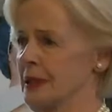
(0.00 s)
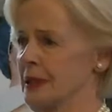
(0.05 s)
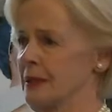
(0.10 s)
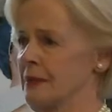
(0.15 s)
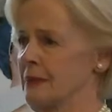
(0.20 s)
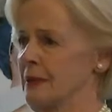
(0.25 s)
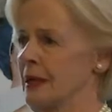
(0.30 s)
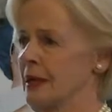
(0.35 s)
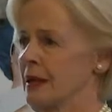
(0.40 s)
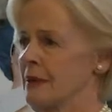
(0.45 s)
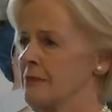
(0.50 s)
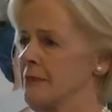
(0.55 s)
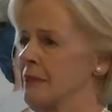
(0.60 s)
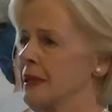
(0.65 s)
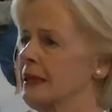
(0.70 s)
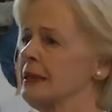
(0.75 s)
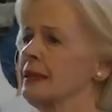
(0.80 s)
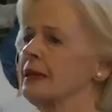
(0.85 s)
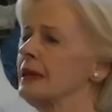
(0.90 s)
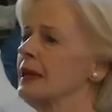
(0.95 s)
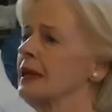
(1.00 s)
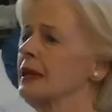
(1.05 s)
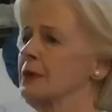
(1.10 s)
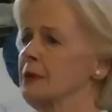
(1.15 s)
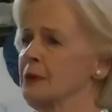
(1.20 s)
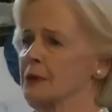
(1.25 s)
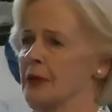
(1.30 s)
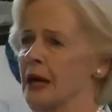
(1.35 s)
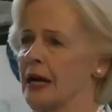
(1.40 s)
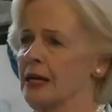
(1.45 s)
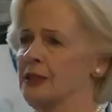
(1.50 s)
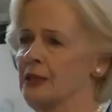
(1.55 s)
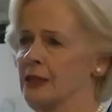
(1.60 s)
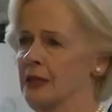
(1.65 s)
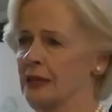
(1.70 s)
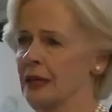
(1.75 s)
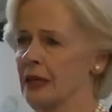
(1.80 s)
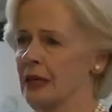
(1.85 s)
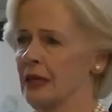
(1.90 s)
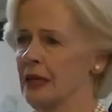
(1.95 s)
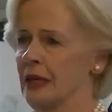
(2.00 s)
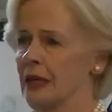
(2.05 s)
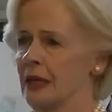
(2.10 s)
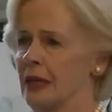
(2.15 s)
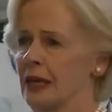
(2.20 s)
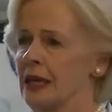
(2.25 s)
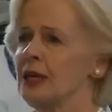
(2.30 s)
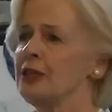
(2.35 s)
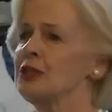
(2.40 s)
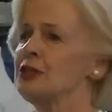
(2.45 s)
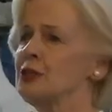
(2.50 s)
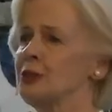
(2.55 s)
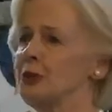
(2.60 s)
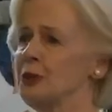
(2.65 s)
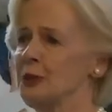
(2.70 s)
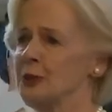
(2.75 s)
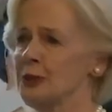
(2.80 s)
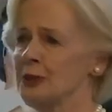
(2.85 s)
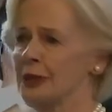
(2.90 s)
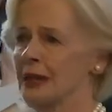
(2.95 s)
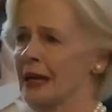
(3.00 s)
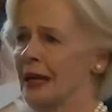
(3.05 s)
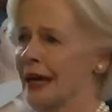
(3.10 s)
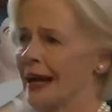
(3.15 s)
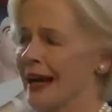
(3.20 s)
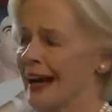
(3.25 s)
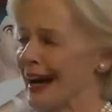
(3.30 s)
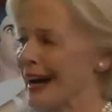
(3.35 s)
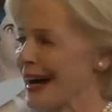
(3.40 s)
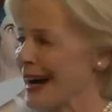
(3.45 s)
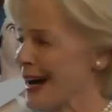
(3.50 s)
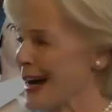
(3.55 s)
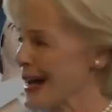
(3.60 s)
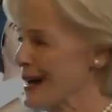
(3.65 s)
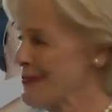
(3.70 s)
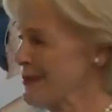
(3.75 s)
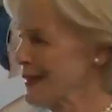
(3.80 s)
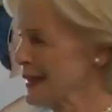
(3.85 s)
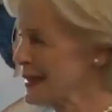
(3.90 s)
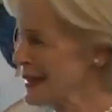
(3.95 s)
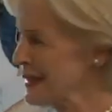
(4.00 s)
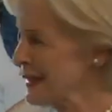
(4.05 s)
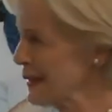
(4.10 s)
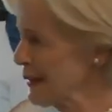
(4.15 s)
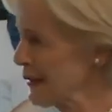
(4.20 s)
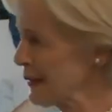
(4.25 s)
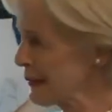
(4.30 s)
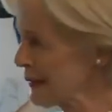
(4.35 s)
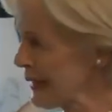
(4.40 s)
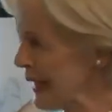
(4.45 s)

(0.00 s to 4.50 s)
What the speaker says: in mental health issues, but to